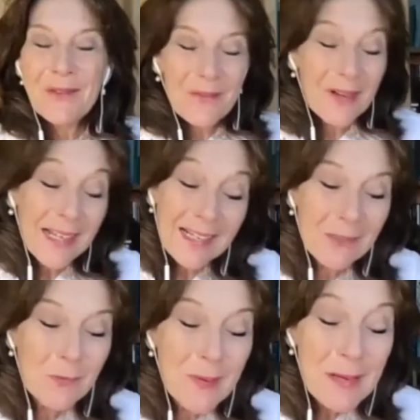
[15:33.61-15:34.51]
Well, yes, it
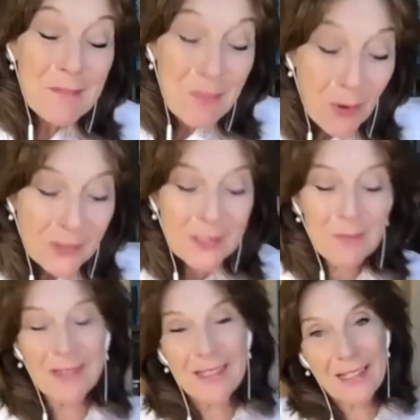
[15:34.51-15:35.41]
would be
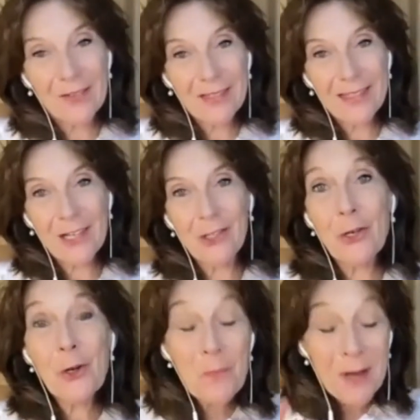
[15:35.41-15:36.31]
impossible to give a session,
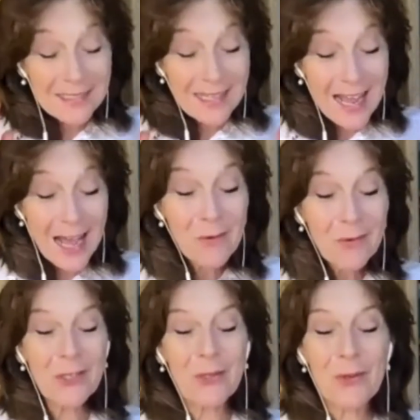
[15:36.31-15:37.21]
no matter how
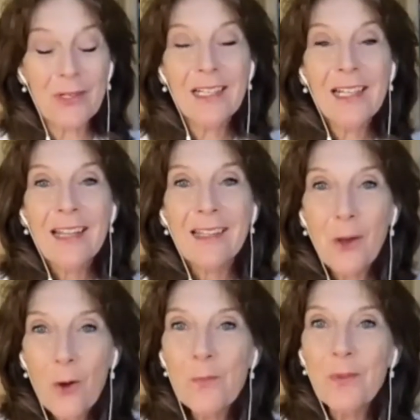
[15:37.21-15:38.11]
short, that
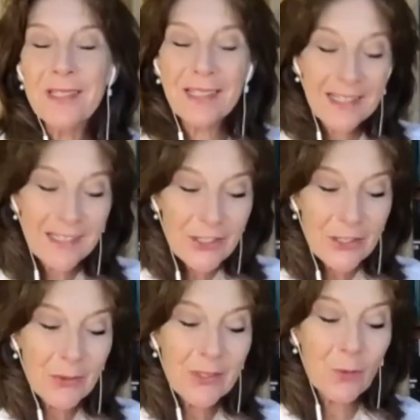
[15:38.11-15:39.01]
hopes to
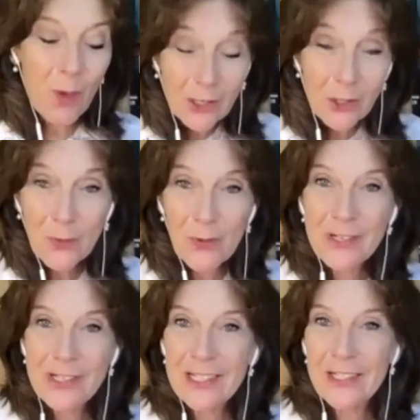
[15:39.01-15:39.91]
introduce Welsh
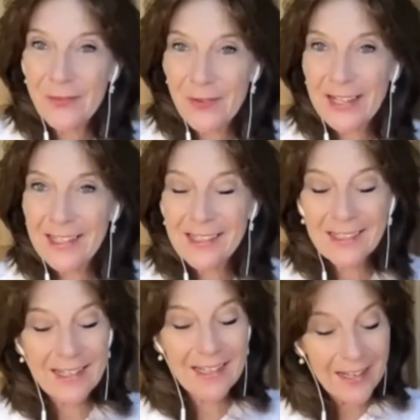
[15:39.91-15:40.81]
poetry to friends
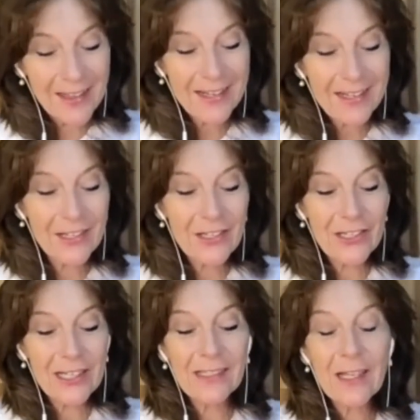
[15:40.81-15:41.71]
in other
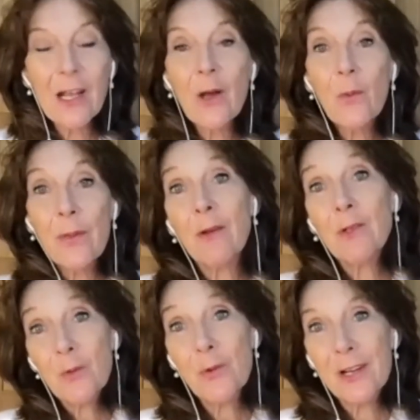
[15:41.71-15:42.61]
countries
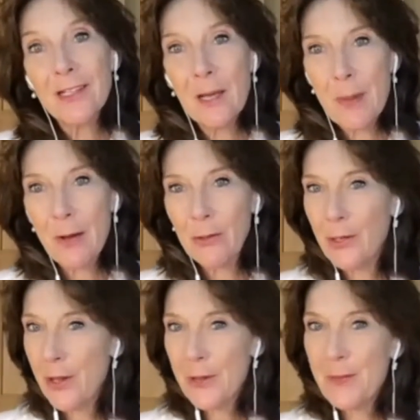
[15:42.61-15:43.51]
without a word about
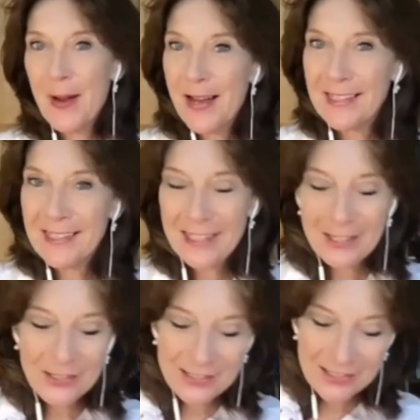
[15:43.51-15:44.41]
the bardic
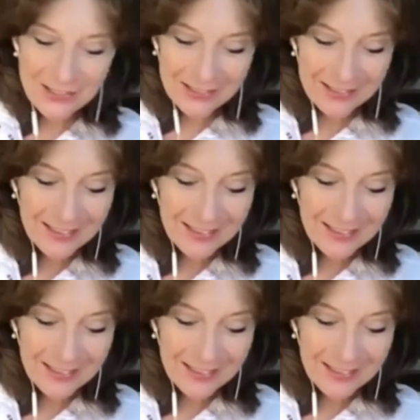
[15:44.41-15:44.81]
tradition.